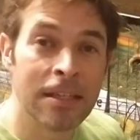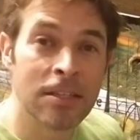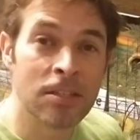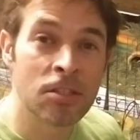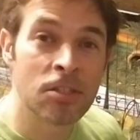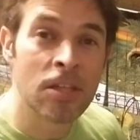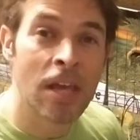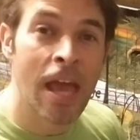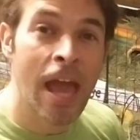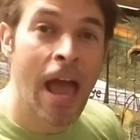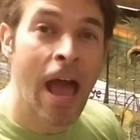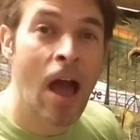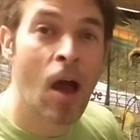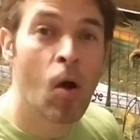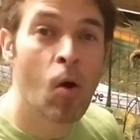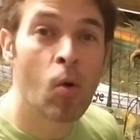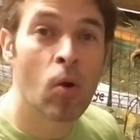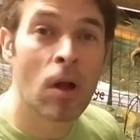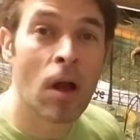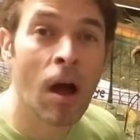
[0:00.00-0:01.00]
is
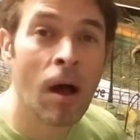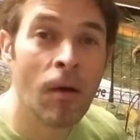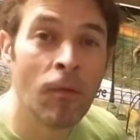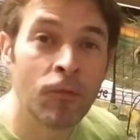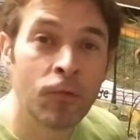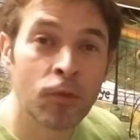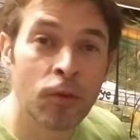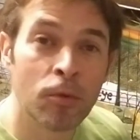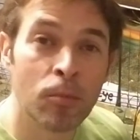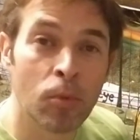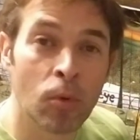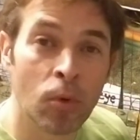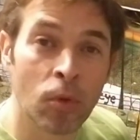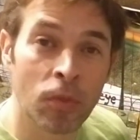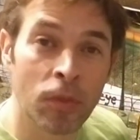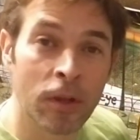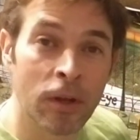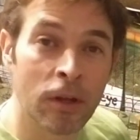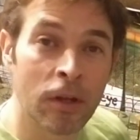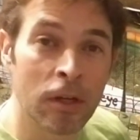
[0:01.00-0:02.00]
how comfortable
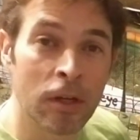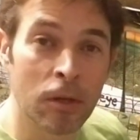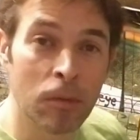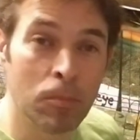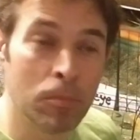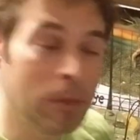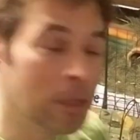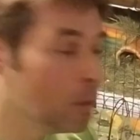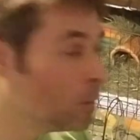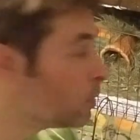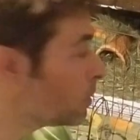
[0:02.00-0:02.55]
they're going to be